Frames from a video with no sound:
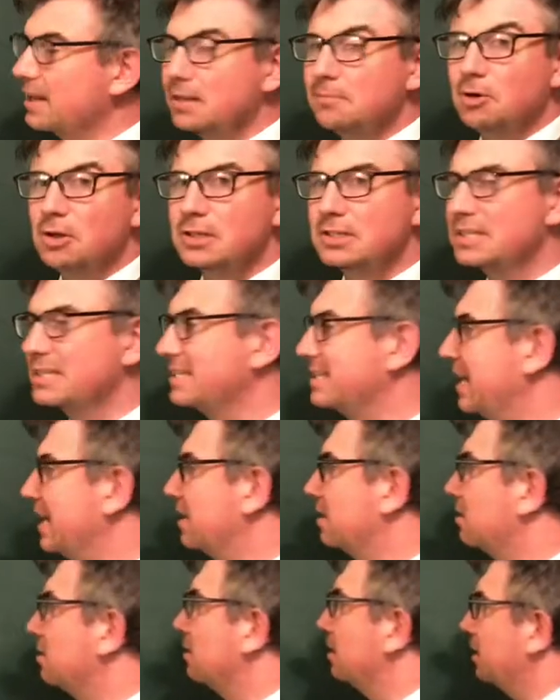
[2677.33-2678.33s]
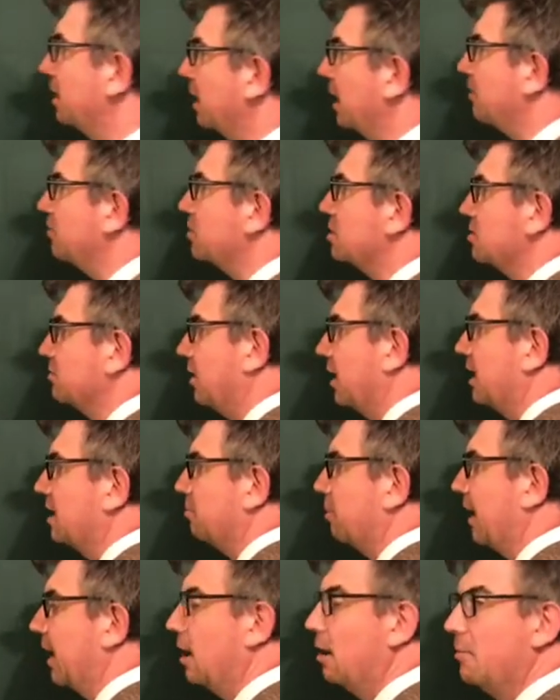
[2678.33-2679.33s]
them all together, and I have to divide it
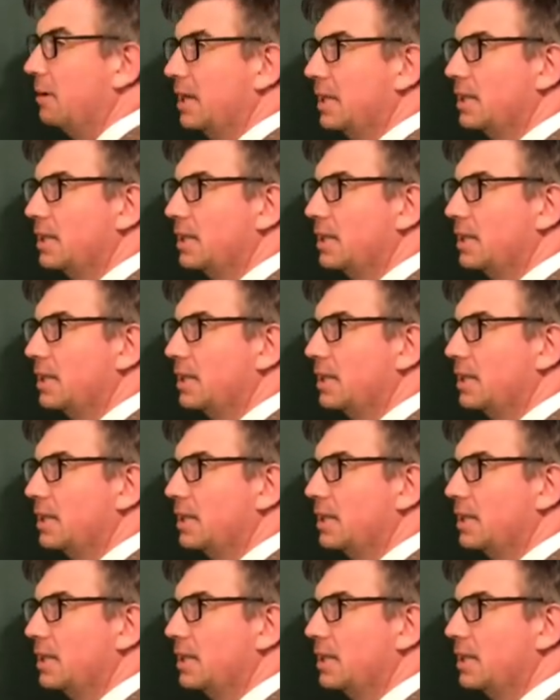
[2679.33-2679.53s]
by how many